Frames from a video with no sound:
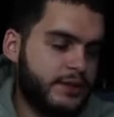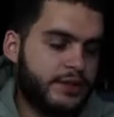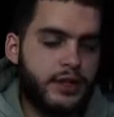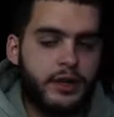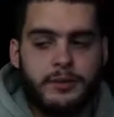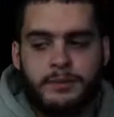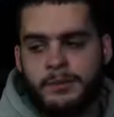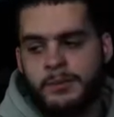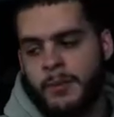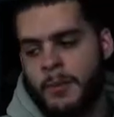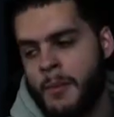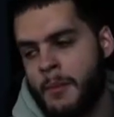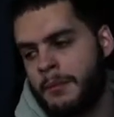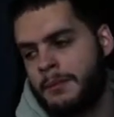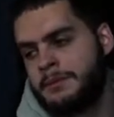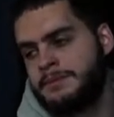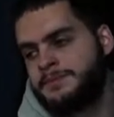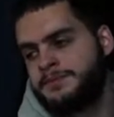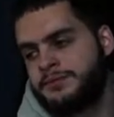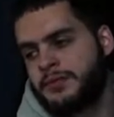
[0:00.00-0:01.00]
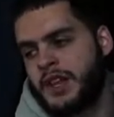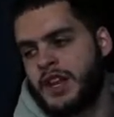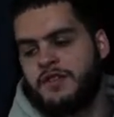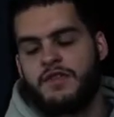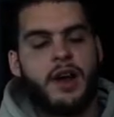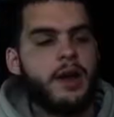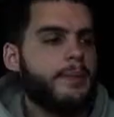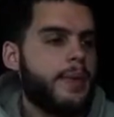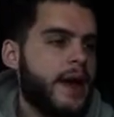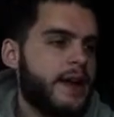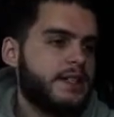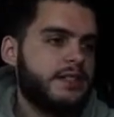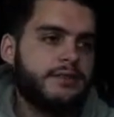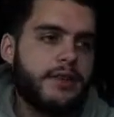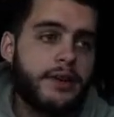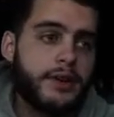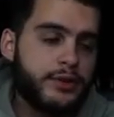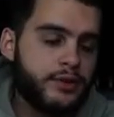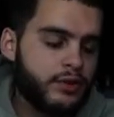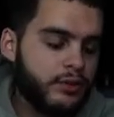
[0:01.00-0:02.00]
So five passes,
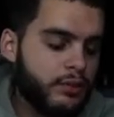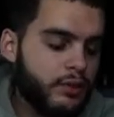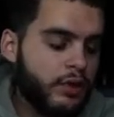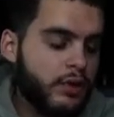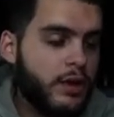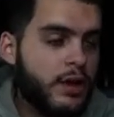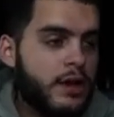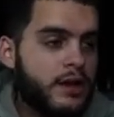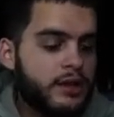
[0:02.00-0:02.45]
very doable.